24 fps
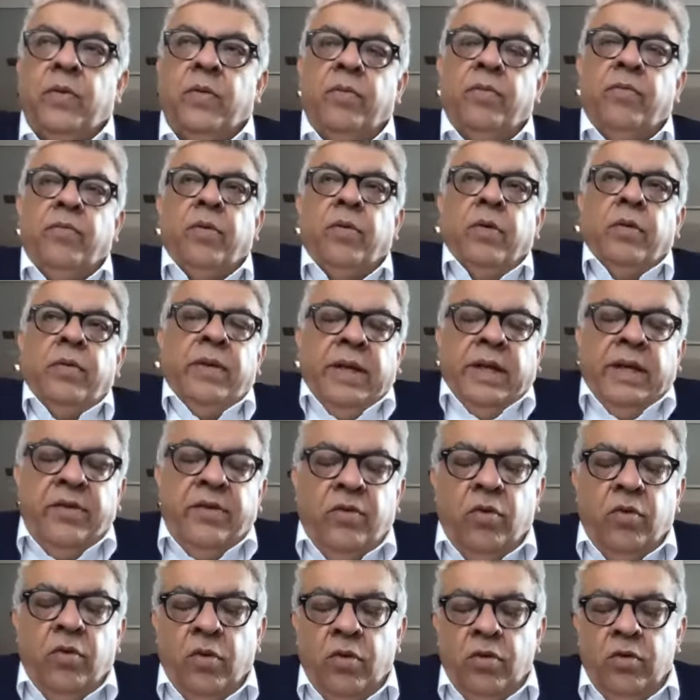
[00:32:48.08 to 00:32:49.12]
But let's
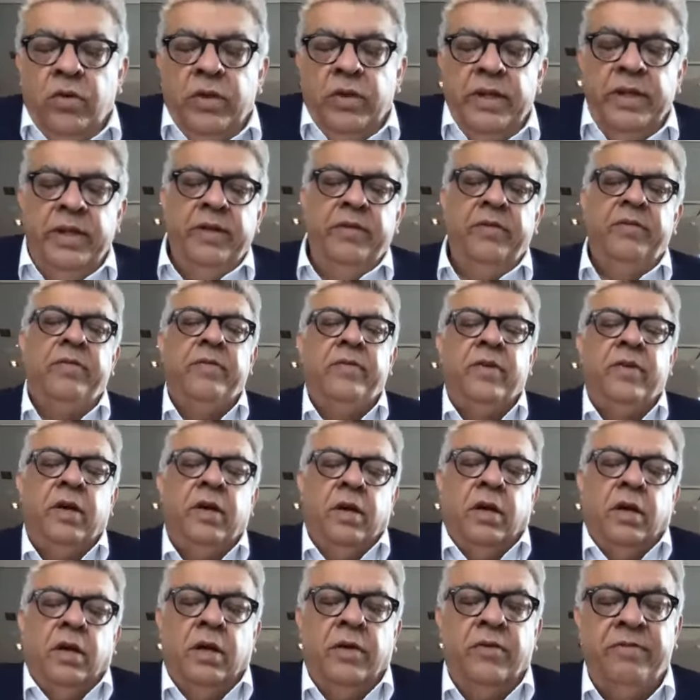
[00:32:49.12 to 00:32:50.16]
go to the
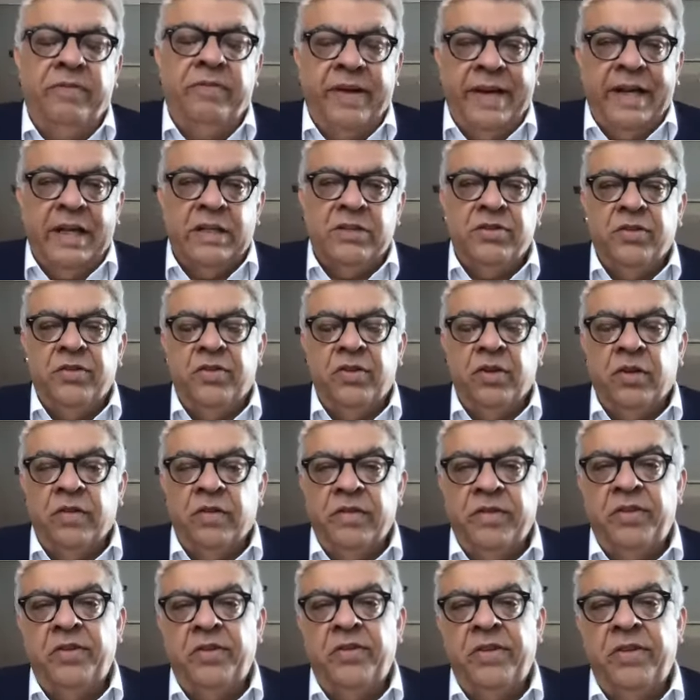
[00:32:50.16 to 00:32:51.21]
financial
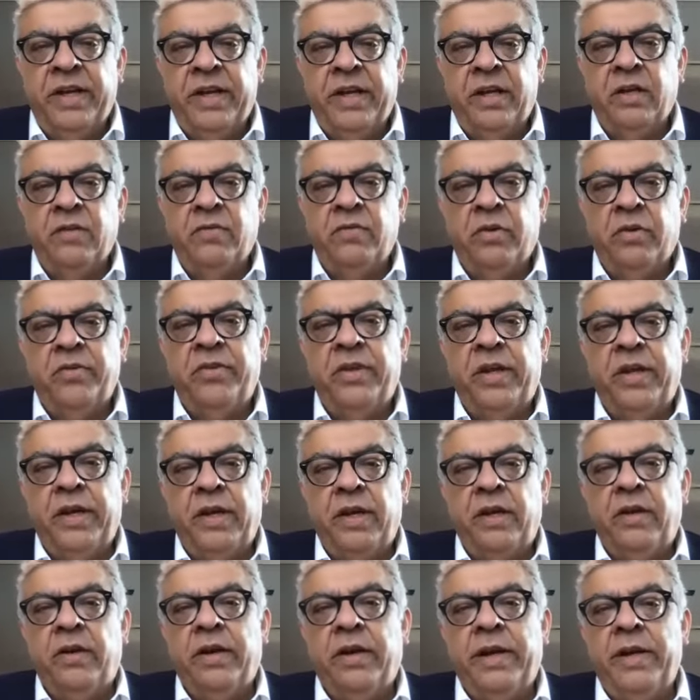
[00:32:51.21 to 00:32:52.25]
services sector for a
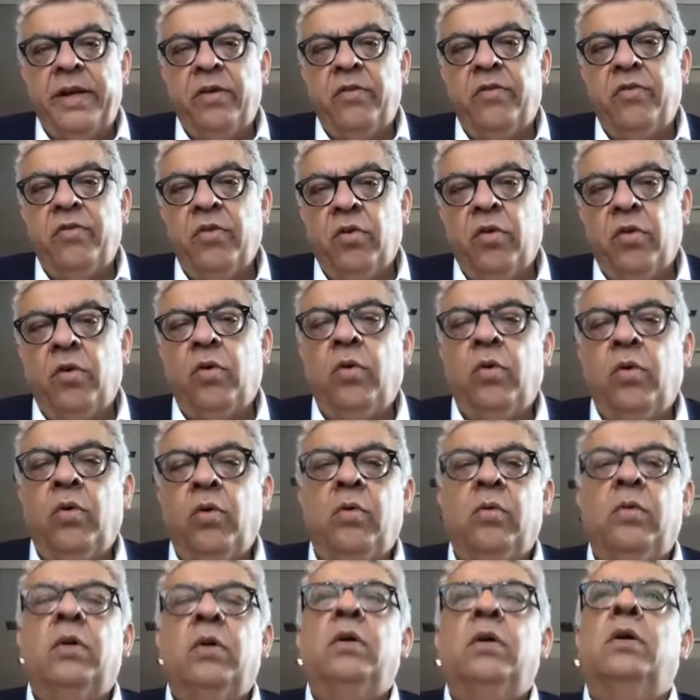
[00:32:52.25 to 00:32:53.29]
second, right?
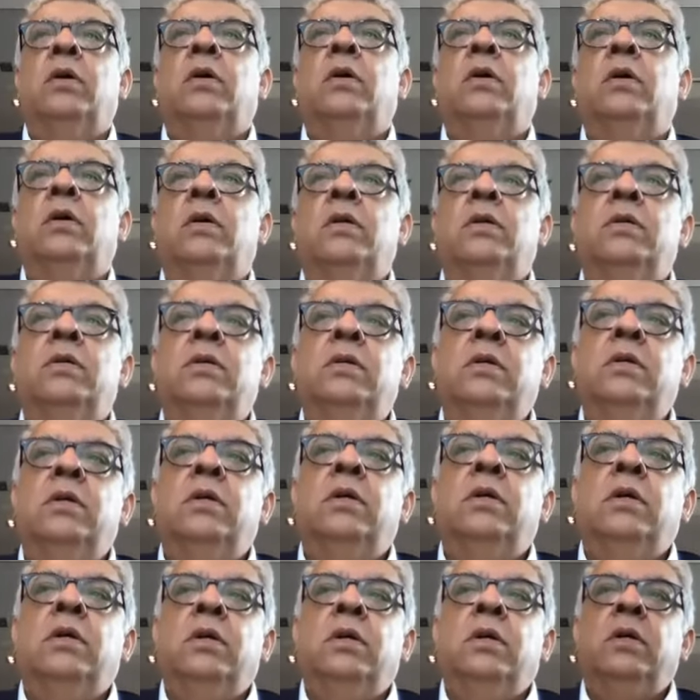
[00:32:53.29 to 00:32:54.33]
So,
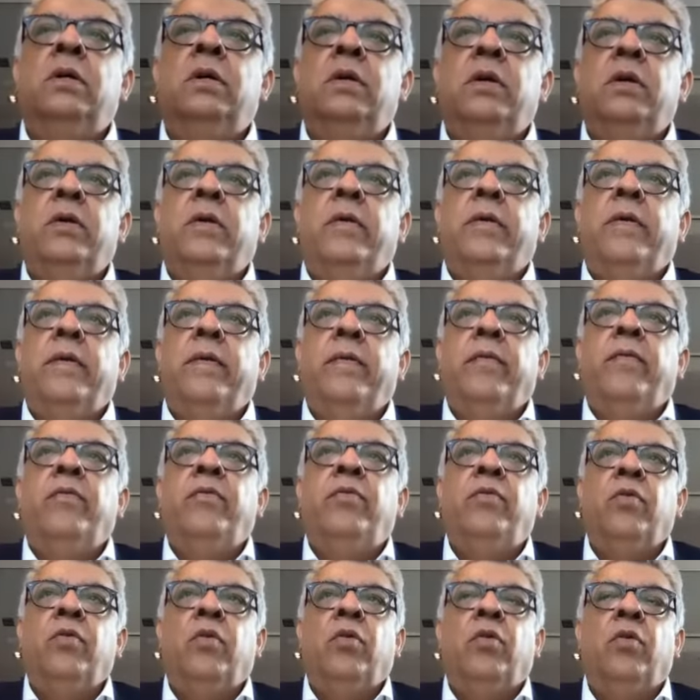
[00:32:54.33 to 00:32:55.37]

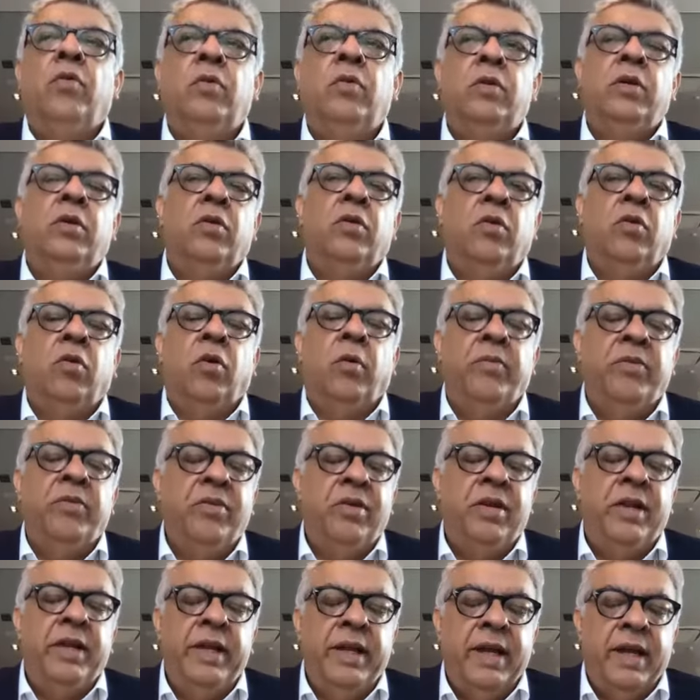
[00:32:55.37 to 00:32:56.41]

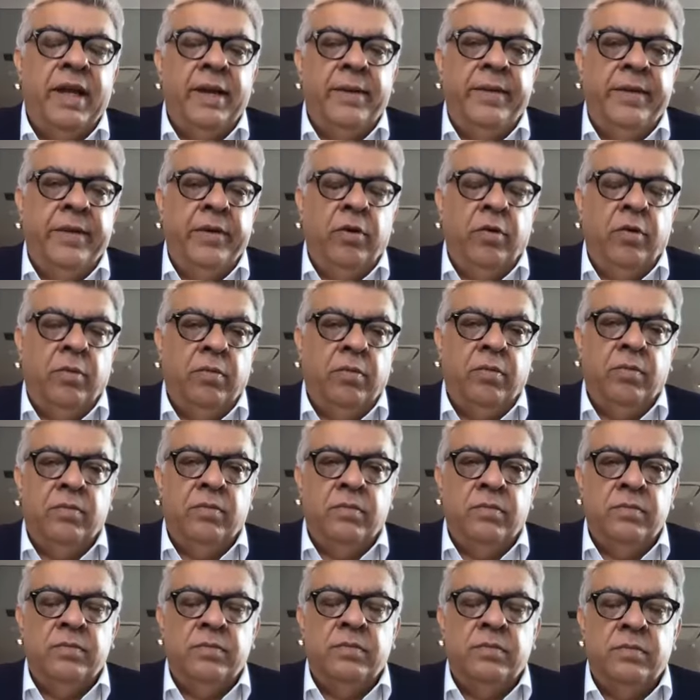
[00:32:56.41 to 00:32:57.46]
obviously,
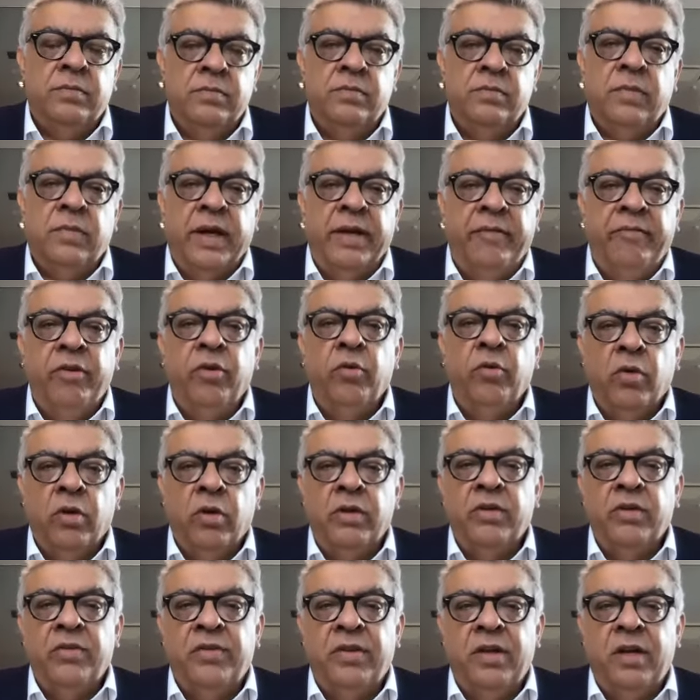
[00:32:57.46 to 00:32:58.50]
my view on
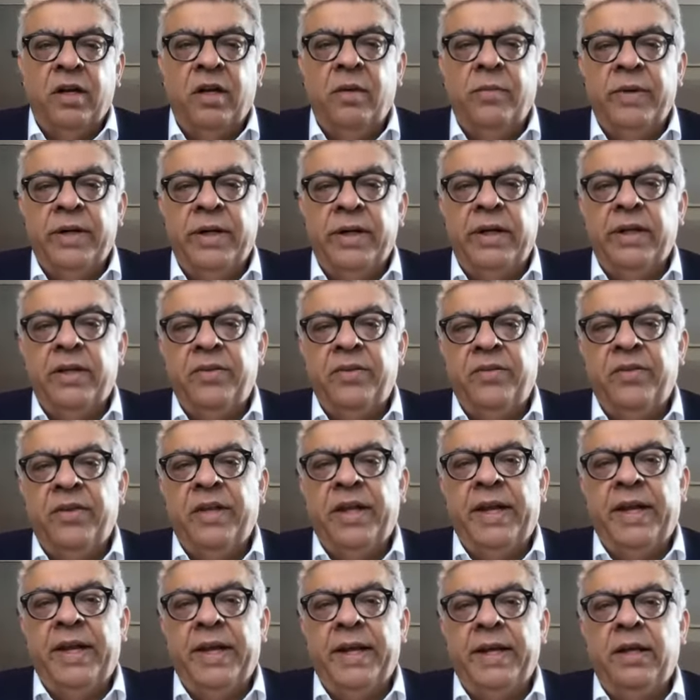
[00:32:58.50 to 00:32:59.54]
this a little bit is
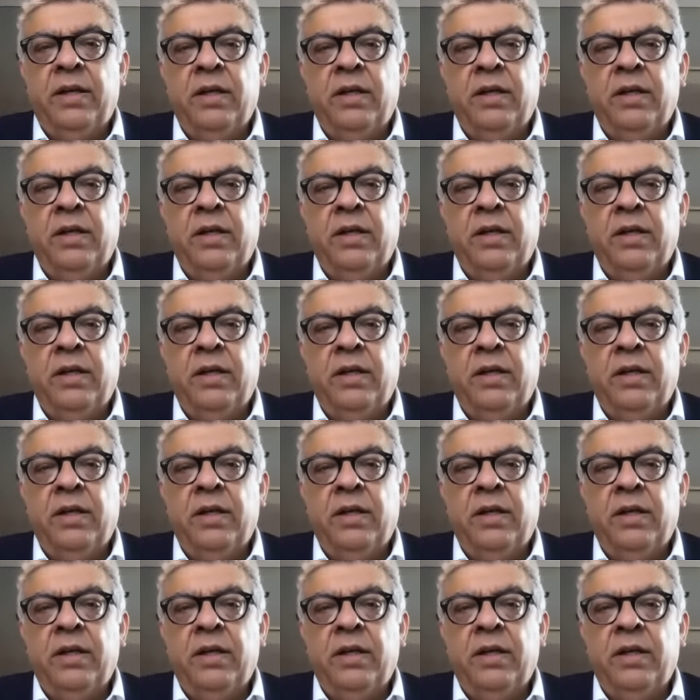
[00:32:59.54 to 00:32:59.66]
that